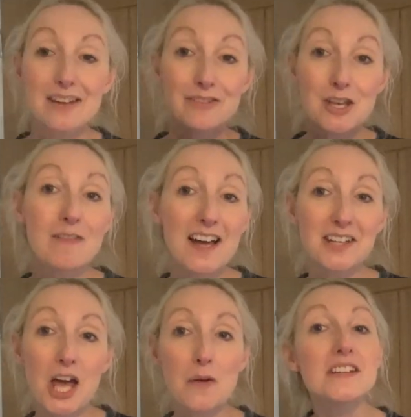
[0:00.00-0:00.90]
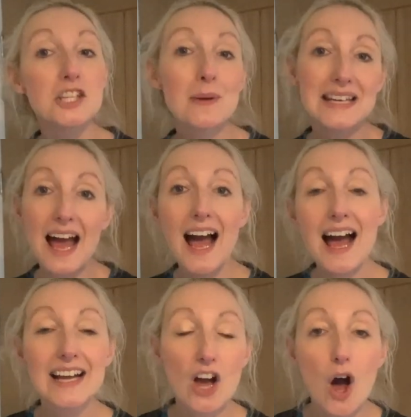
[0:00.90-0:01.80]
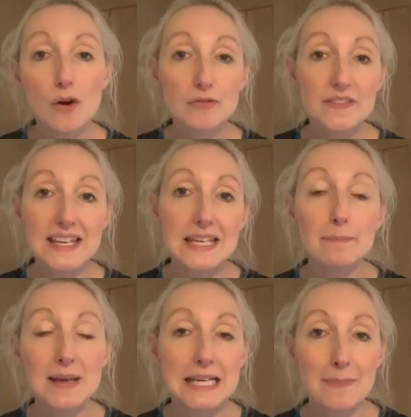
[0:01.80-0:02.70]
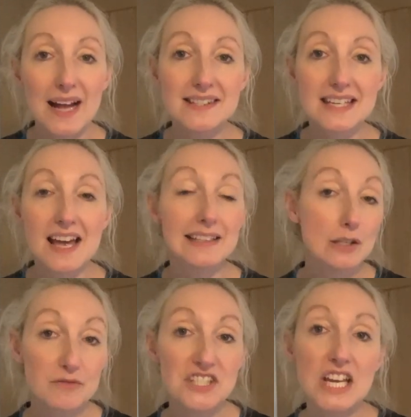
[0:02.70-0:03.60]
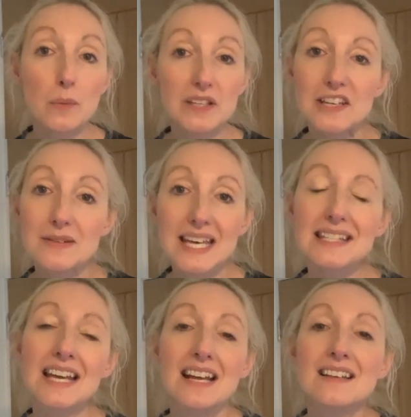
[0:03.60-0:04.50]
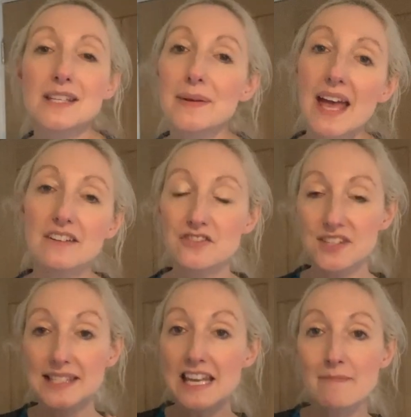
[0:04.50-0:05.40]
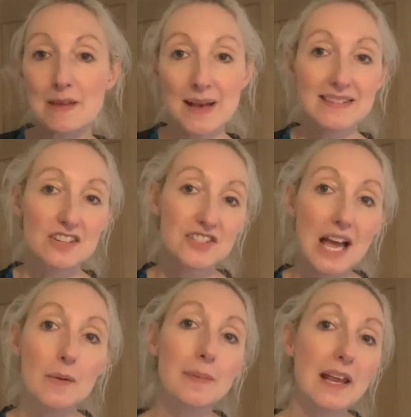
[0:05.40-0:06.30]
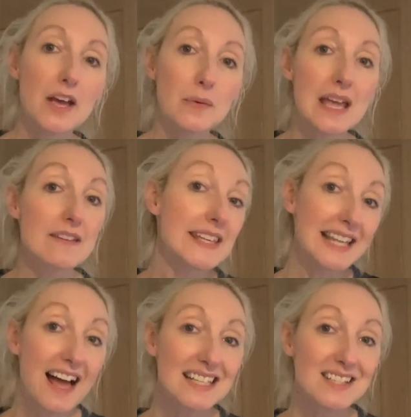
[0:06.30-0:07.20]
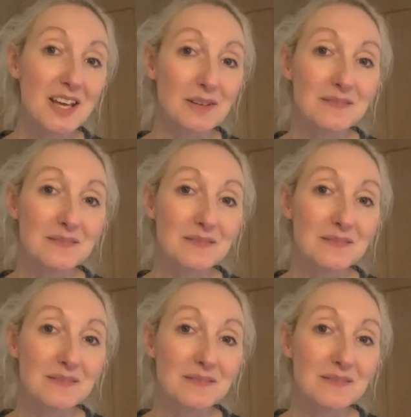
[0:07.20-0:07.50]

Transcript: If you've had a go at doing a hack of the Billie pattern, I'd love to know what you did. So again, just leave me a message down below if you'd like to.